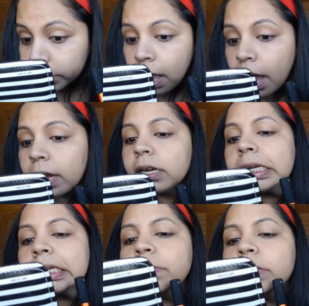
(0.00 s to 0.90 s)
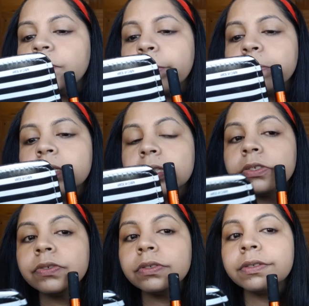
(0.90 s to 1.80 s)
and a little bit of
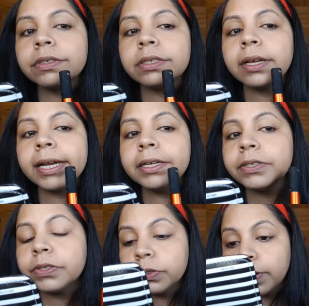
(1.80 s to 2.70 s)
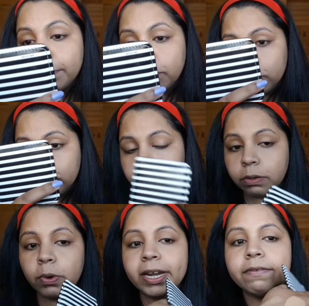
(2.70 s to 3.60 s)
pigmentation this side. So I'm going
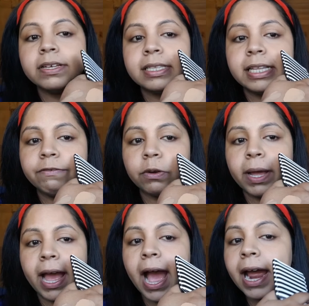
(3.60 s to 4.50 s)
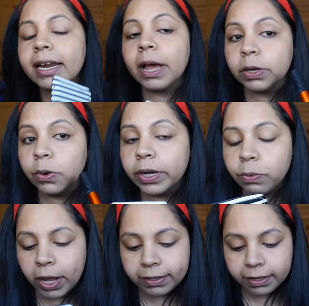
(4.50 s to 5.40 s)
to, whatever is left on my hand, I will go in
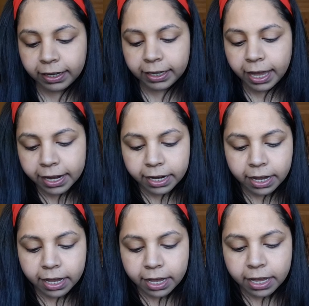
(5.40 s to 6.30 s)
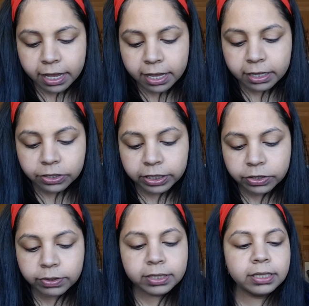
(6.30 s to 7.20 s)
once again just
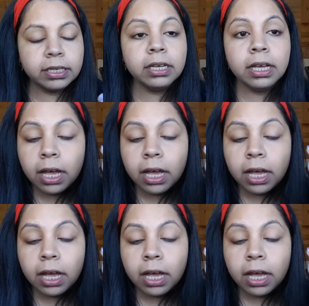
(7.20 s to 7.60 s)
to see